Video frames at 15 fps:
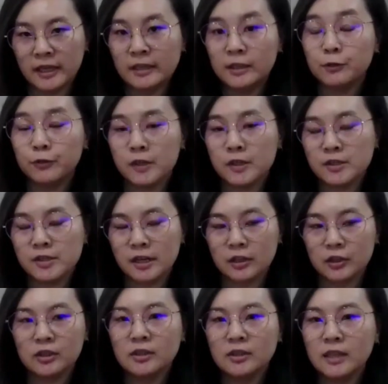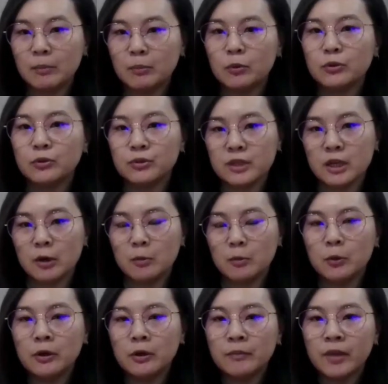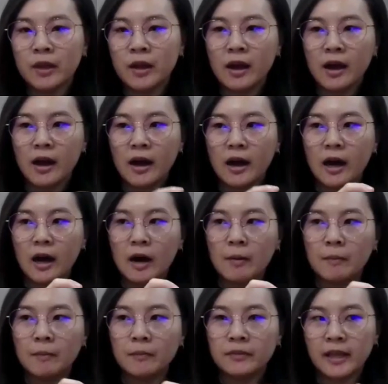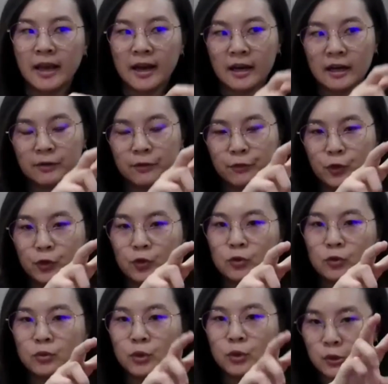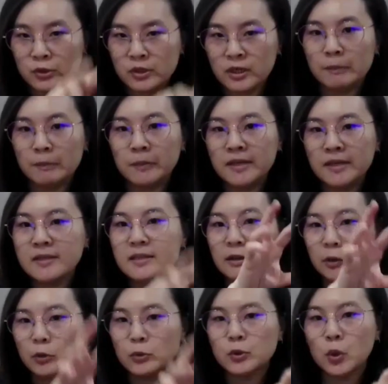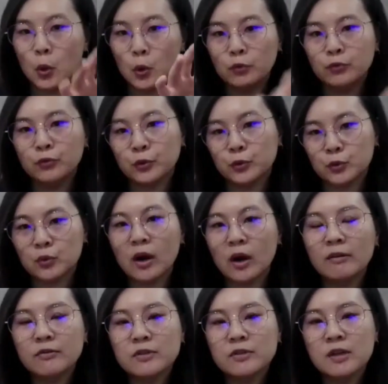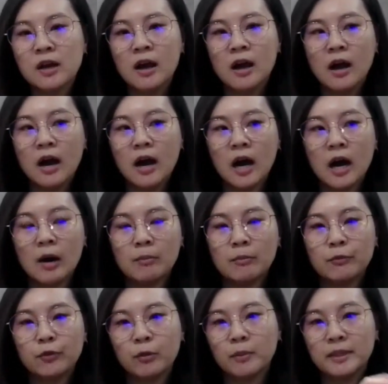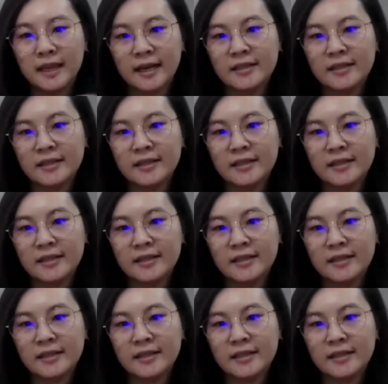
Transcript: in the first section, Dapo to Xiaobo, there are a few news clippings and also old photographs from a